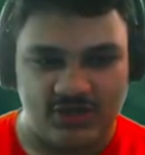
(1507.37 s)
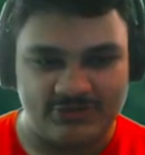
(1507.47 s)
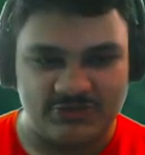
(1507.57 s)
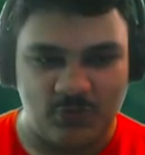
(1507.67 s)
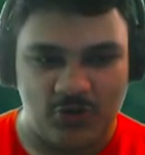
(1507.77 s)

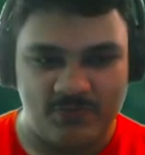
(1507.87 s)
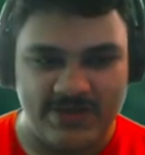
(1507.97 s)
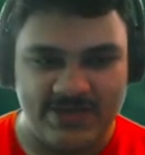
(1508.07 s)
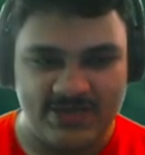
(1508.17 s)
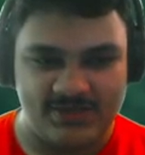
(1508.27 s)
outsmart
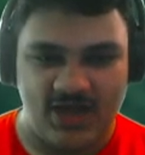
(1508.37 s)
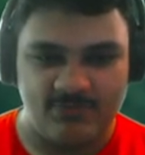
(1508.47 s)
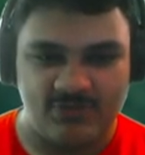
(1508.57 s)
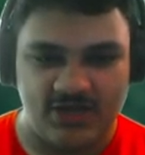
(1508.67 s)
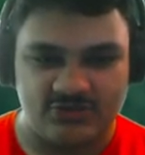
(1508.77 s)
me?
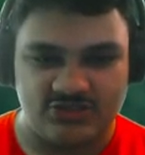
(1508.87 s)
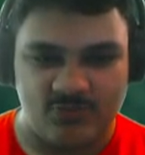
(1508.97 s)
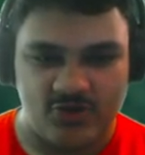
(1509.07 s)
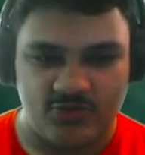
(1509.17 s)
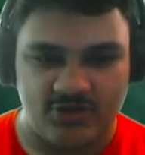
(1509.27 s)
I'm the
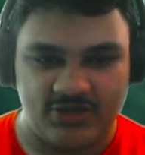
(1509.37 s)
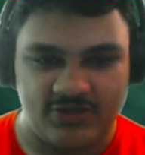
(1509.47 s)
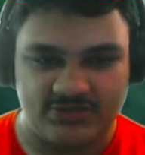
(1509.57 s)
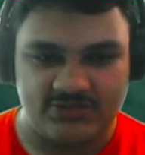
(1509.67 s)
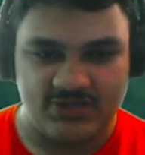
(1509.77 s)
outsmarter. Now
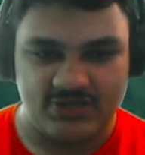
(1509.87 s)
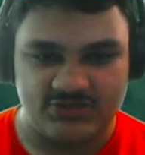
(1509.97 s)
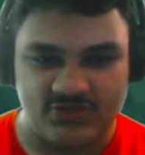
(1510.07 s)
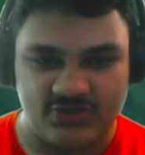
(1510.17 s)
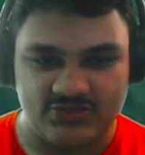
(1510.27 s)
that's not
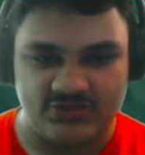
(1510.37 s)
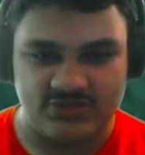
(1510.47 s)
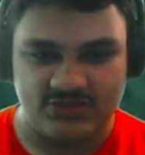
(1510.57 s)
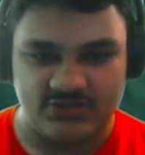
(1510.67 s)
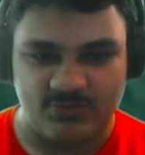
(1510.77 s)
as good as this,